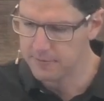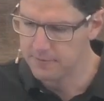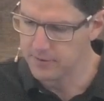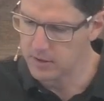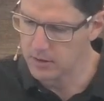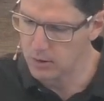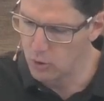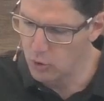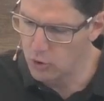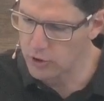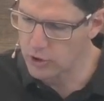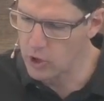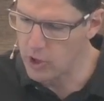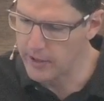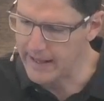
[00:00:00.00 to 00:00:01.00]
for the
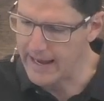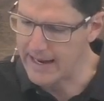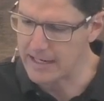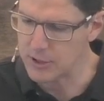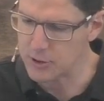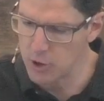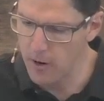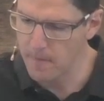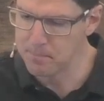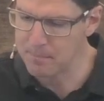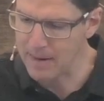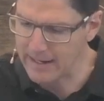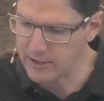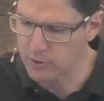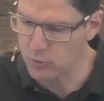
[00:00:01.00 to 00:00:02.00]
Lord God had not
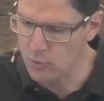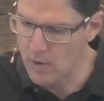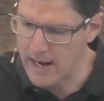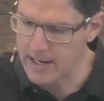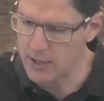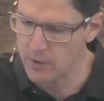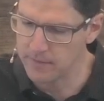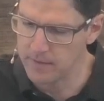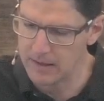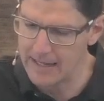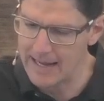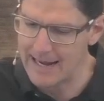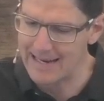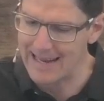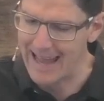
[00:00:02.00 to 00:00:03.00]
made it rain on the
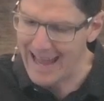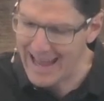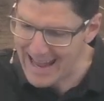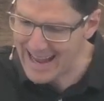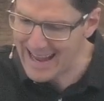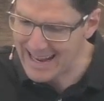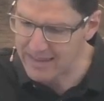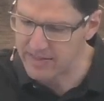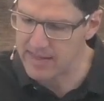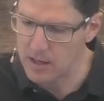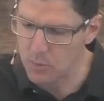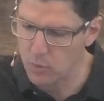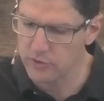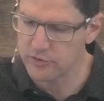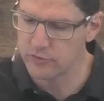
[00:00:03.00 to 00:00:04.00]
land, and
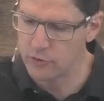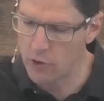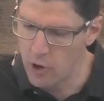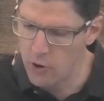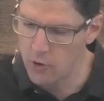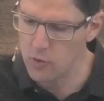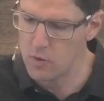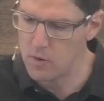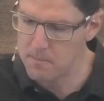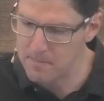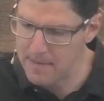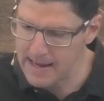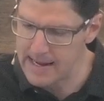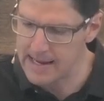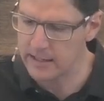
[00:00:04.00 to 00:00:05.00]
there was no
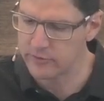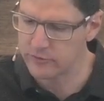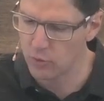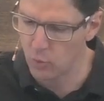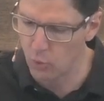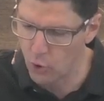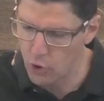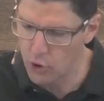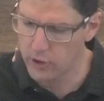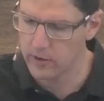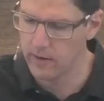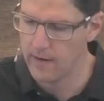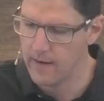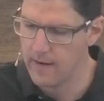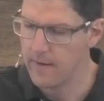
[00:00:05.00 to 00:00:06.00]
man to
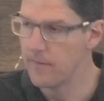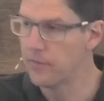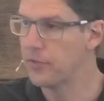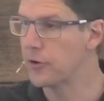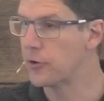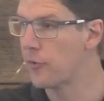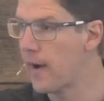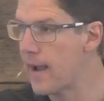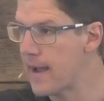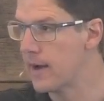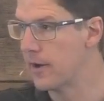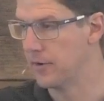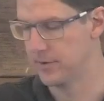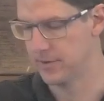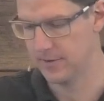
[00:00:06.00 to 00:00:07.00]
work the
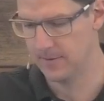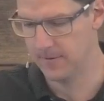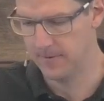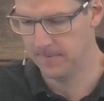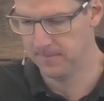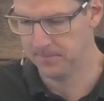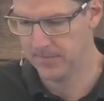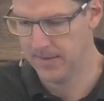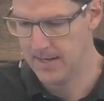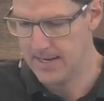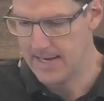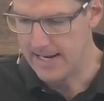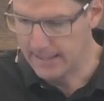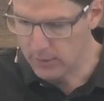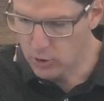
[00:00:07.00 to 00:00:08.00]
ground.
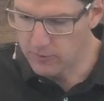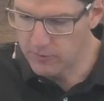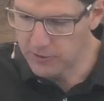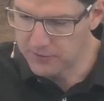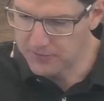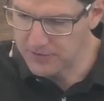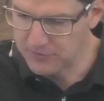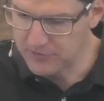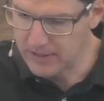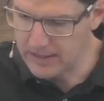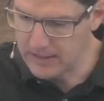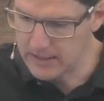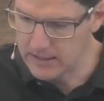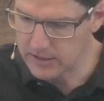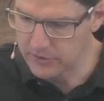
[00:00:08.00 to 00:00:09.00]
And then look at verse
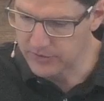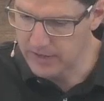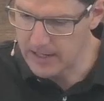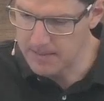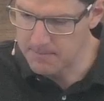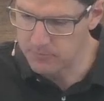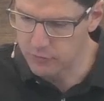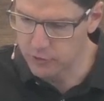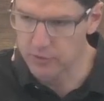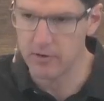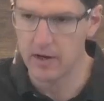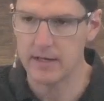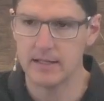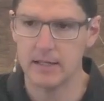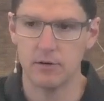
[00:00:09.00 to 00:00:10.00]
15. You get the same sort of
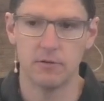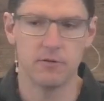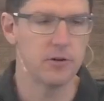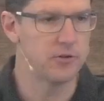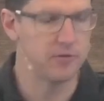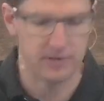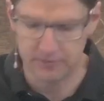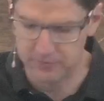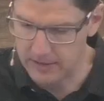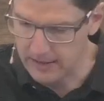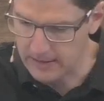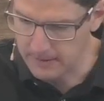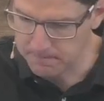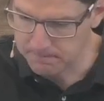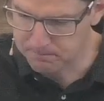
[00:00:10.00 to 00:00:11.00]
idea in verse
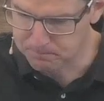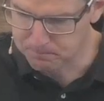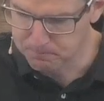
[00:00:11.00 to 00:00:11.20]
15.